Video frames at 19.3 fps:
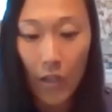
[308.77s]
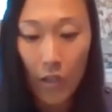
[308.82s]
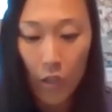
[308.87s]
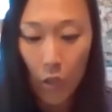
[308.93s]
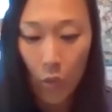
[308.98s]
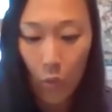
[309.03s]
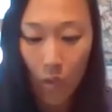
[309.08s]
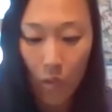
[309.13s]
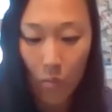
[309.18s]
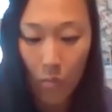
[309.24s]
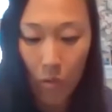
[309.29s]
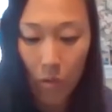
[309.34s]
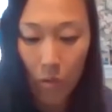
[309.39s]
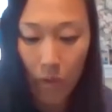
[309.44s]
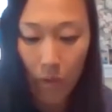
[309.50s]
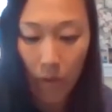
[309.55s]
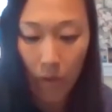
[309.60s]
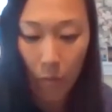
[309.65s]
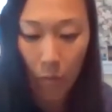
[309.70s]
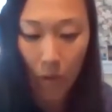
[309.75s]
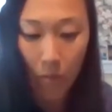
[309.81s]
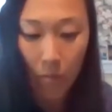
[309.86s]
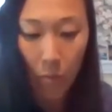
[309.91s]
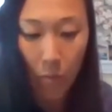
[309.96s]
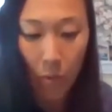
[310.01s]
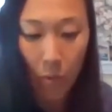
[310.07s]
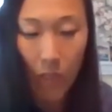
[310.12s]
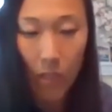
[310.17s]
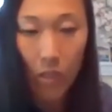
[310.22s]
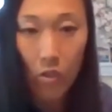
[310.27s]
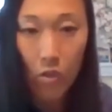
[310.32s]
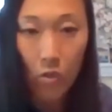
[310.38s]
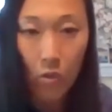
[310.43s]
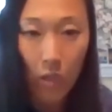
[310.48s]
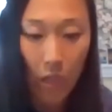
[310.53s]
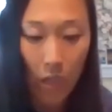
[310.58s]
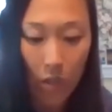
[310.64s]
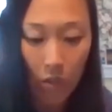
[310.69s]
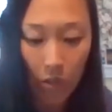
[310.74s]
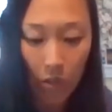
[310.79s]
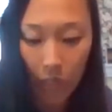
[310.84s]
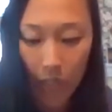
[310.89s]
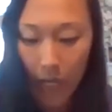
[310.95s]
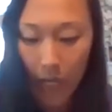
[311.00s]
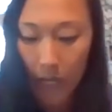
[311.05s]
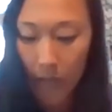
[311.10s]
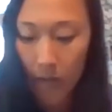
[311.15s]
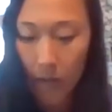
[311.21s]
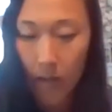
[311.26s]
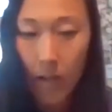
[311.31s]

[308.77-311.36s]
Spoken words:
So you want to move it from one point to the other side